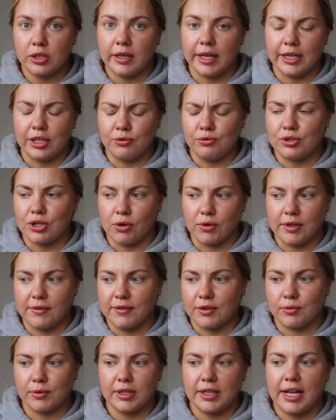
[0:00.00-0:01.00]
like you don't
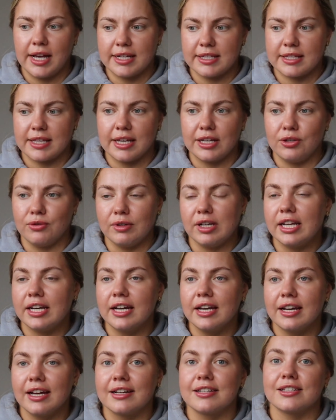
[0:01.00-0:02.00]
even realize that you need
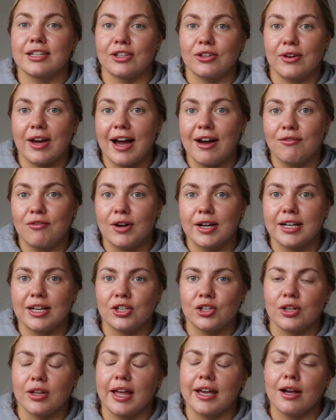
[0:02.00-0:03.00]
it until you have one,
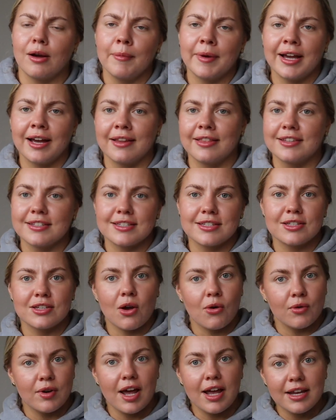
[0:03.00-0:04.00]
and you're like, oh my god, this is
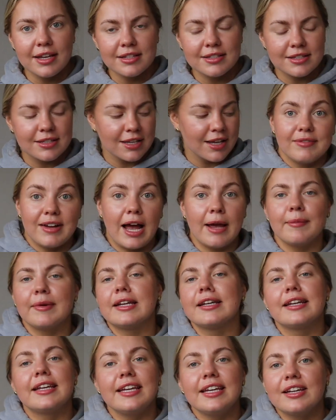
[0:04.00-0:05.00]
so nice. I
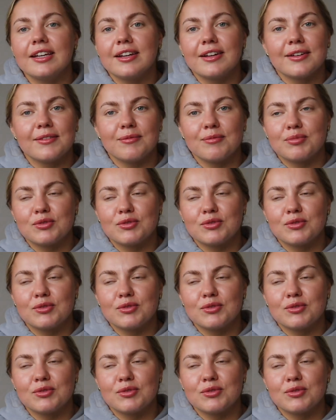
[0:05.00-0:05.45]
mean, he